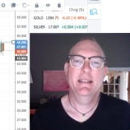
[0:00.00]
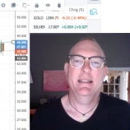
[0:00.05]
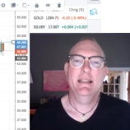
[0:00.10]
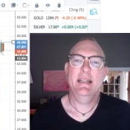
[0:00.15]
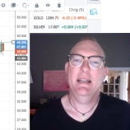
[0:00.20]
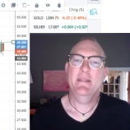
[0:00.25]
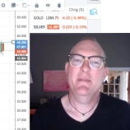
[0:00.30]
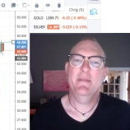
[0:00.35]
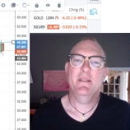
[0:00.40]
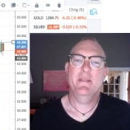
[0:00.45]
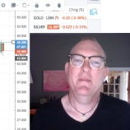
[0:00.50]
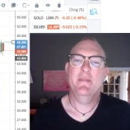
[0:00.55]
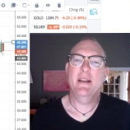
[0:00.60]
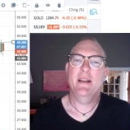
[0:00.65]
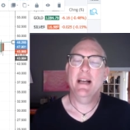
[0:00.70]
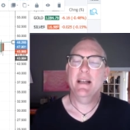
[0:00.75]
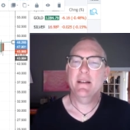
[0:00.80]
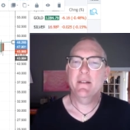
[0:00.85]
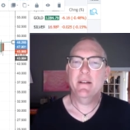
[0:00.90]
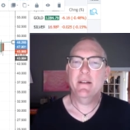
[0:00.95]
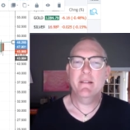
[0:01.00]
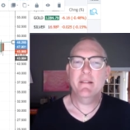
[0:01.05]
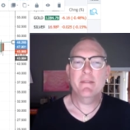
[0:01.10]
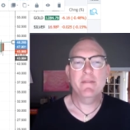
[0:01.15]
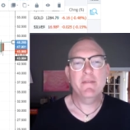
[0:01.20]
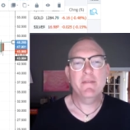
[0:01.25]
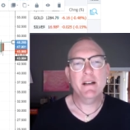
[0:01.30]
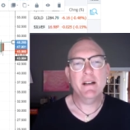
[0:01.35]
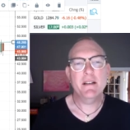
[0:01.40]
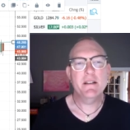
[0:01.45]
If the value didn't
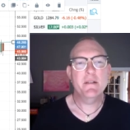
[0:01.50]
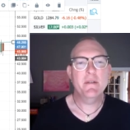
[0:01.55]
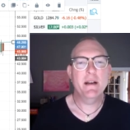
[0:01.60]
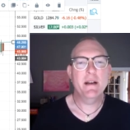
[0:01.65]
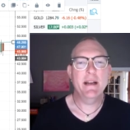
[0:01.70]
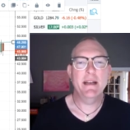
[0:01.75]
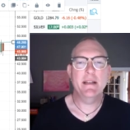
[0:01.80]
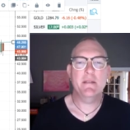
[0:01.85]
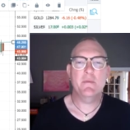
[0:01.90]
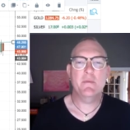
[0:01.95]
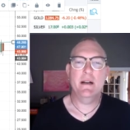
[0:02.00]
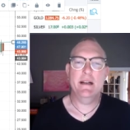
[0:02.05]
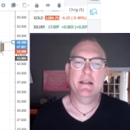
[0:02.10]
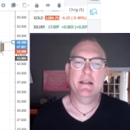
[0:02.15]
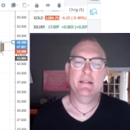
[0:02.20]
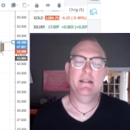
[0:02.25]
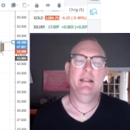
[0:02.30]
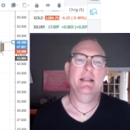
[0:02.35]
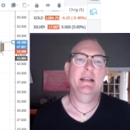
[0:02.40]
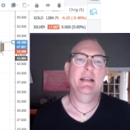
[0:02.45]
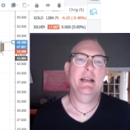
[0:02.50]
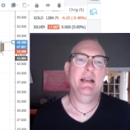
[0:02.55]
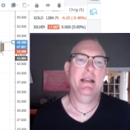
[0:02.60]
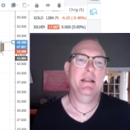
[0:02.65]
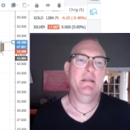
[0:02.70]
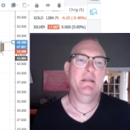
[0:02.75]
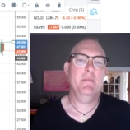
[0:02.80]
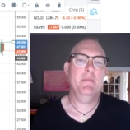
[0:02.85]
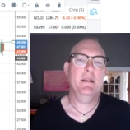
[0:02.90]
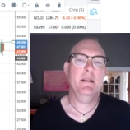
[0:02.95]
fluctuate as wildly
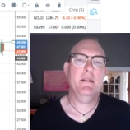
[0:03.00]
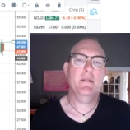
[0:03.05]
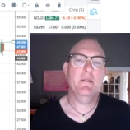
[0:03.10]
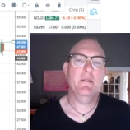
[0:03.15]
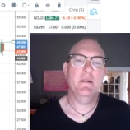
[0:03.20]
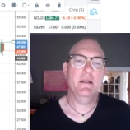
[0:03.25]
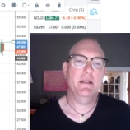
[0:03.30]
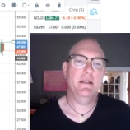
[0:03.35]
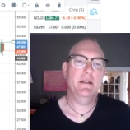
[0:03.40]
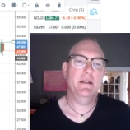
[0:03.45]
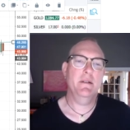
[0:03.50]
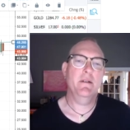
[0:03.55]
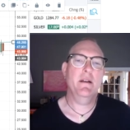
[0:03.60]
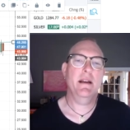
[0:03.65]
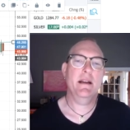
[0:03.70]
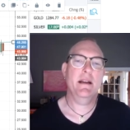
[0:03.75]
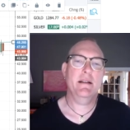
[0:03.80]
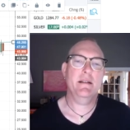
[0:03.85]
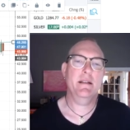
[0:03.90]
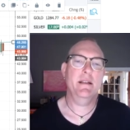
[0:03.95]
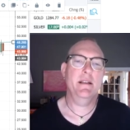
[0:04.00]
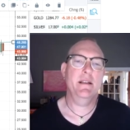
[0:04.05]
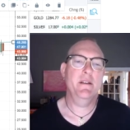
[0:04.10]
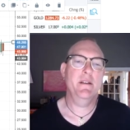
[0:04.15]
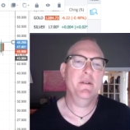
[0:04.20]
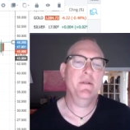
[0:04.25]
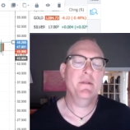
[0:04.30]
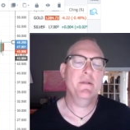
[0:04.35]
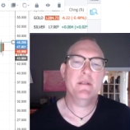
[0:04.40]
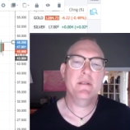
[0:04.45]
as Bitcoin, you could actually
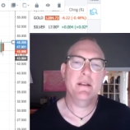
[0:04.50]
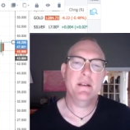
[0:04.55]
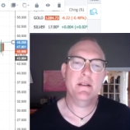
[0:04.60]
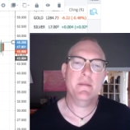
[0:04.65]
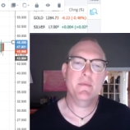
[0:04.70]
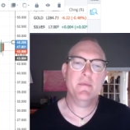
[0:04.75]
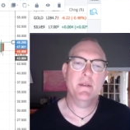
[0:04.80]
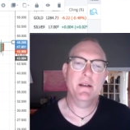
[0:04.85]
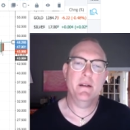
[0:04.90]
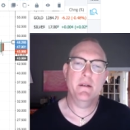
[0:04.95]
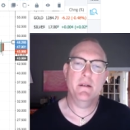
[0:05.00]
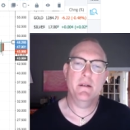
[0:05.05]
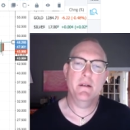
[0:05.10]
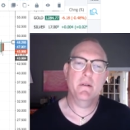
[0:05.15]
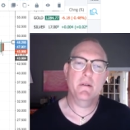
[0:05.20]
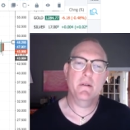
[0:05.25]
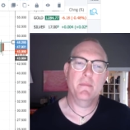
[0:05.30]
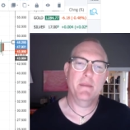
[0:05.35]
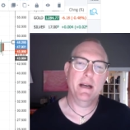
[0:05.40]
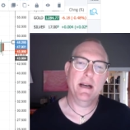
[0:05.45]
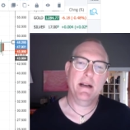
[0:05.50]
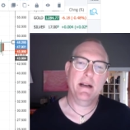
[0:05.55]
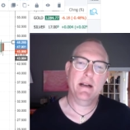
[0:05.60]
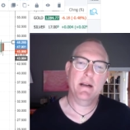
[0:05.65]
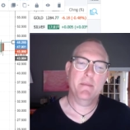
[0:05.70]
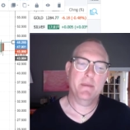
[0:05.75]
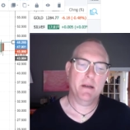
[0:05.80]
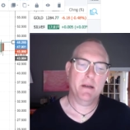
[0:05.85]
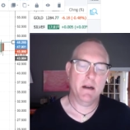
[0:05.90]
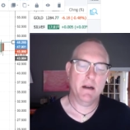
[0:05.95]
use this when you go to buy a
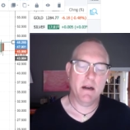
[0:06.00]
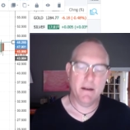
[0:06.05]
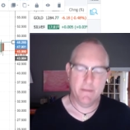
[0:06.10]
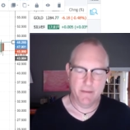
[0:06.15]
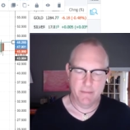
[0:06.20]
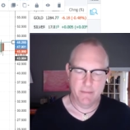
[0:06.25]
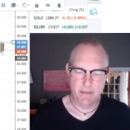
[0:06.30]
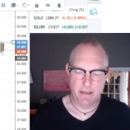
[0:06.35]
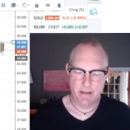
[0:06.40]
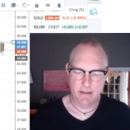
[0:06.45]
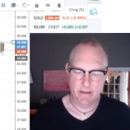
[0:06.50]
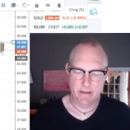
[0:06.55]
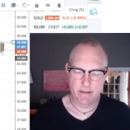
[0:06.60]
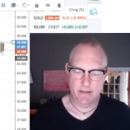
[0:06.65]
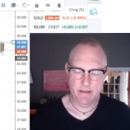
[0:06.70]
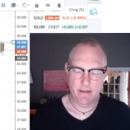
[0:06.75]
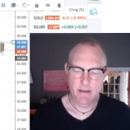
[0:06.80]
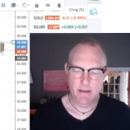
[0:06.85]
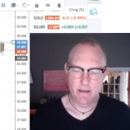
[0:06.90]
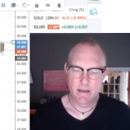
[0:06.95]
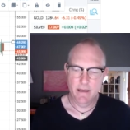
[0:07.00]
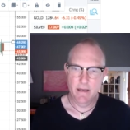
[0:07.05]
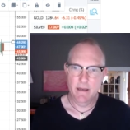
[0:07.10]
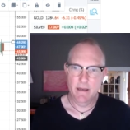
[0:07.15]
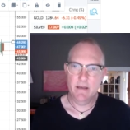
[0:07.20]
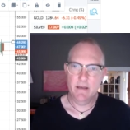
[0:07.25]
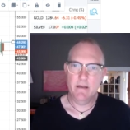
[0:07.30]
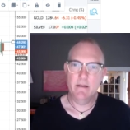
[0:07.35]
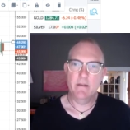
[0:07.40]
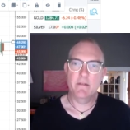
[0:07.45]
cup of coffee, because
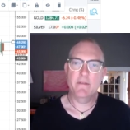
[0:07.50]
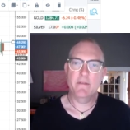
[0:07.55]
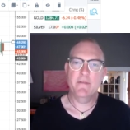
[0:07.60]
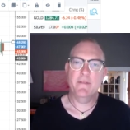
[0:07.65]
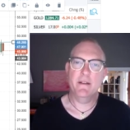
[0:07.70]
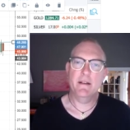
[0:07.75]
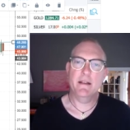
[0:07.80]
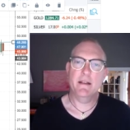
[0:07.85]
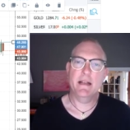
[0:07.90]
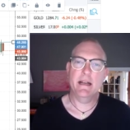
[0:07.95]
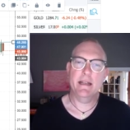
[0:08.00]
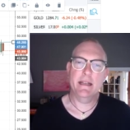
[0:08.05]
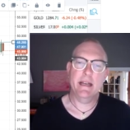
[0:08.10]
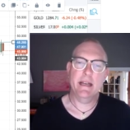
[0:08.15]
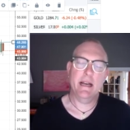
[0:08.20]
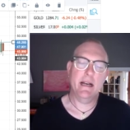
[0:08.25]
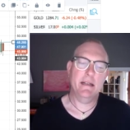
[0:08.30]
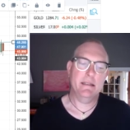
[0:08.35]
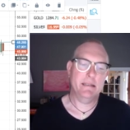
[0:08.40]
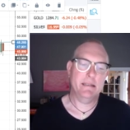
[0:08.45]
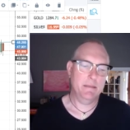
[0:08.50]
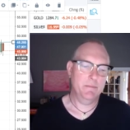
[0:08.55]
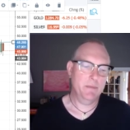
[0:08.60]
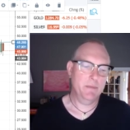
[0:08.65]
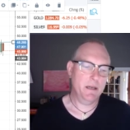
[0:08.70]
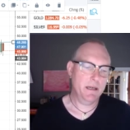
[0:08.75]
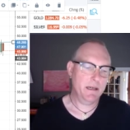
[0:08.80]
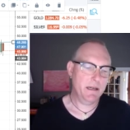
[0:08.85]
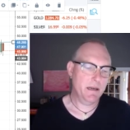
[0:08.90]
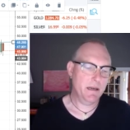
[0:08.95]
you'll feel like, yeah, I
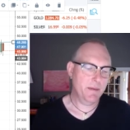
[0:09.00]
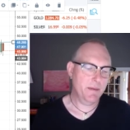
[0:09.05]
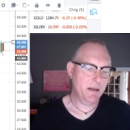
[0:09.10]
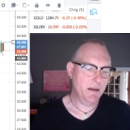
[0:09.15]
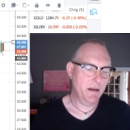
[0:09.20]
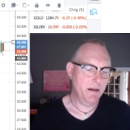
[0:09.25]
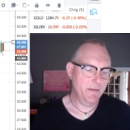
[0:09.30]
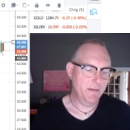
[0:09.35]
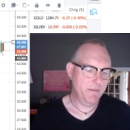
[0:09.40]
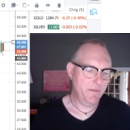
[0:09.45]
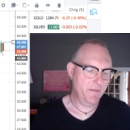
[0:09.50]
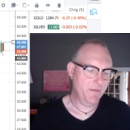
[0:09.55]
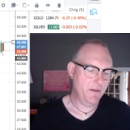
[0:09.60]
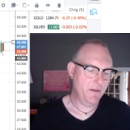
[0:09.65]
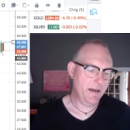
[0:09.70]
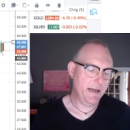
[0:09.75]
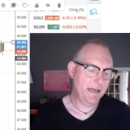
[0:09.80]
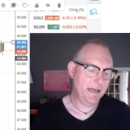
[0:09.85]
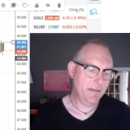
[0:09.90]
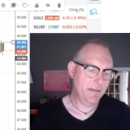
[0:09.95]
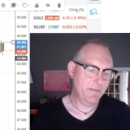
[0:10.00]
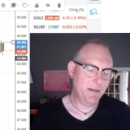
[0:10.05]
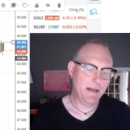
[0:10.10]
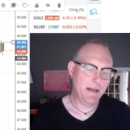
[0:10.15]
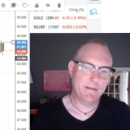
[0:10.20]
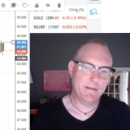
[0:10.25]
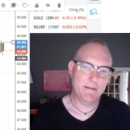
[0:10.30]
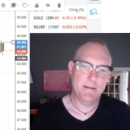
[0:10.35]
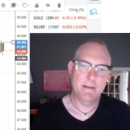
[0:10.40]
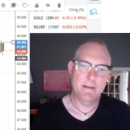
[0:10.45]
bought a cup of coffee for X amount,